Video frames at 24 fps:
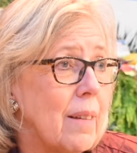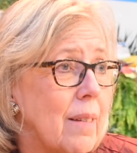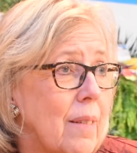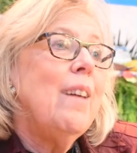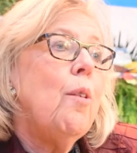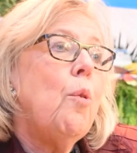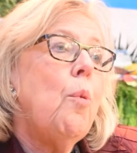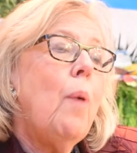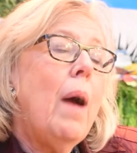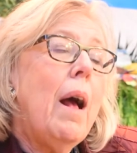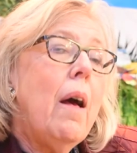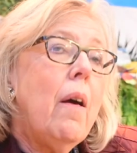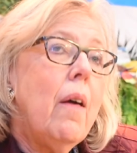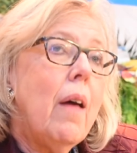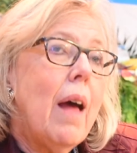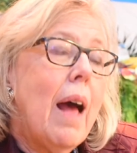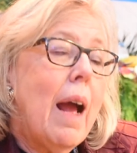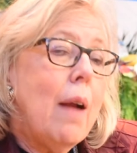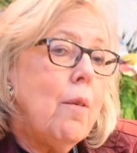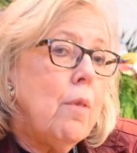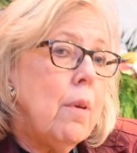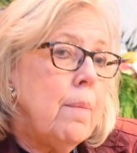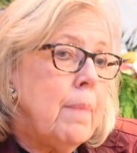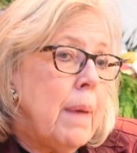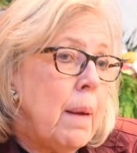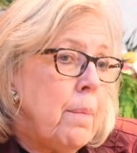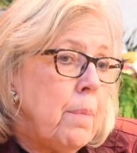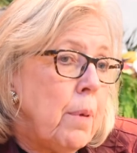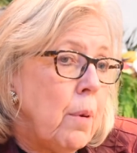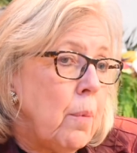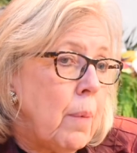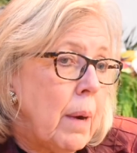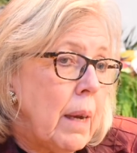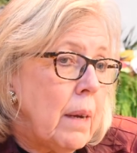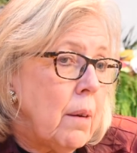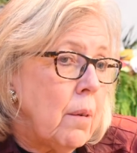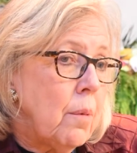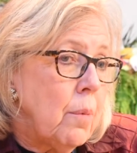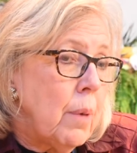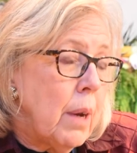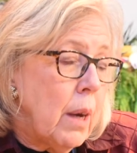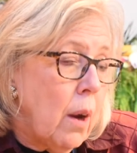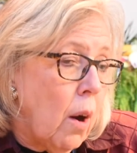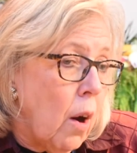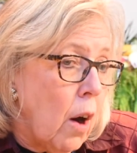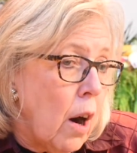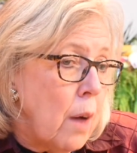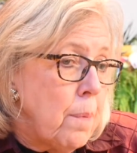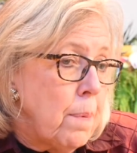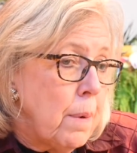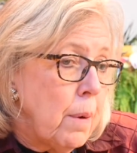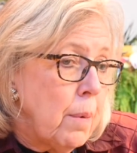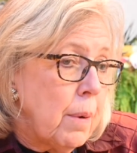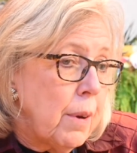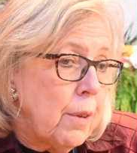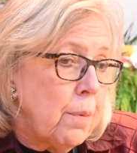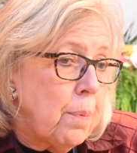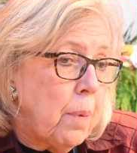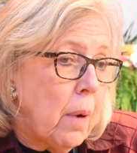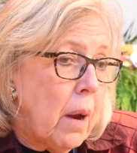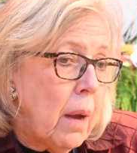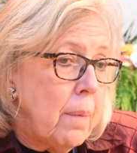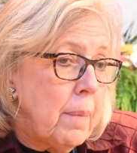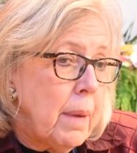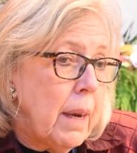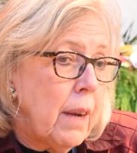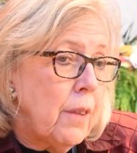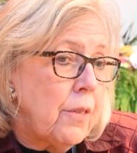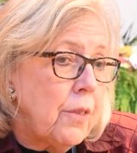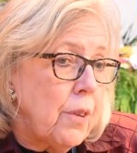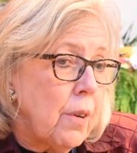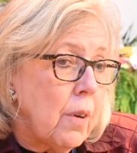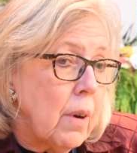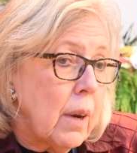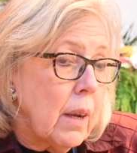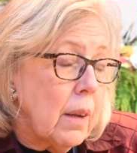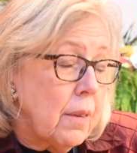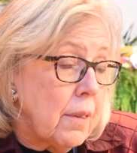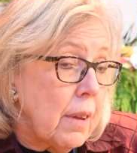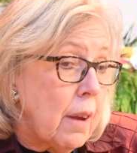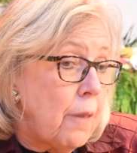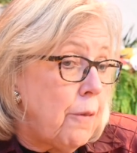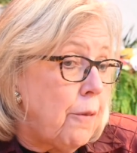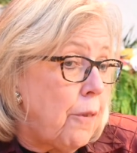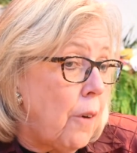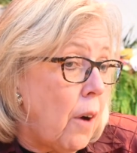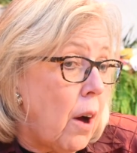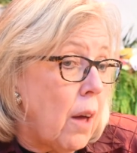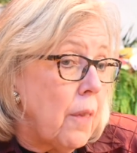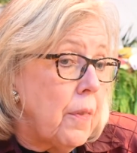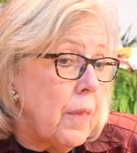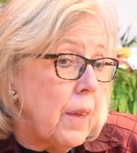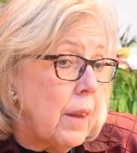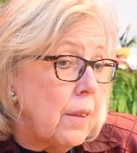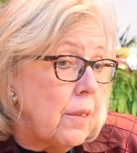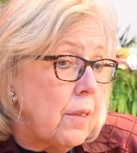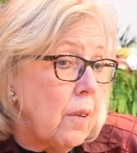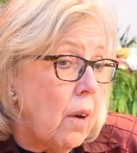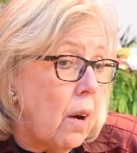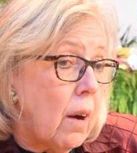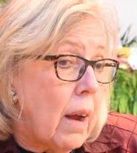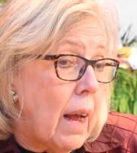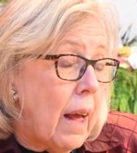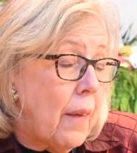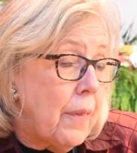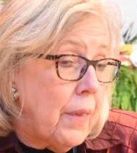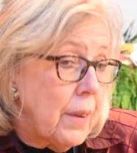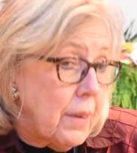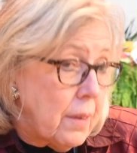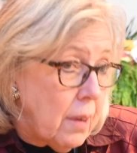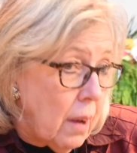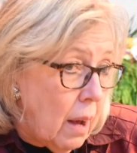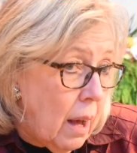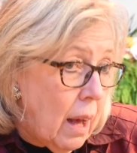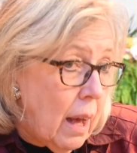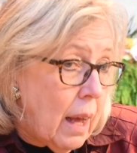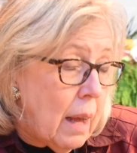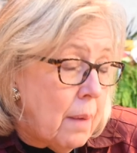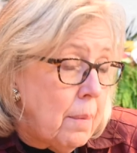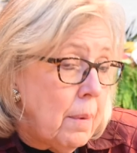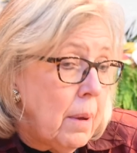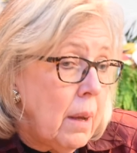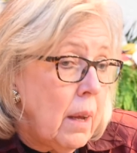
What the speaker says: Well, I remember when Harper was Prime Minister, because I fought this at the time,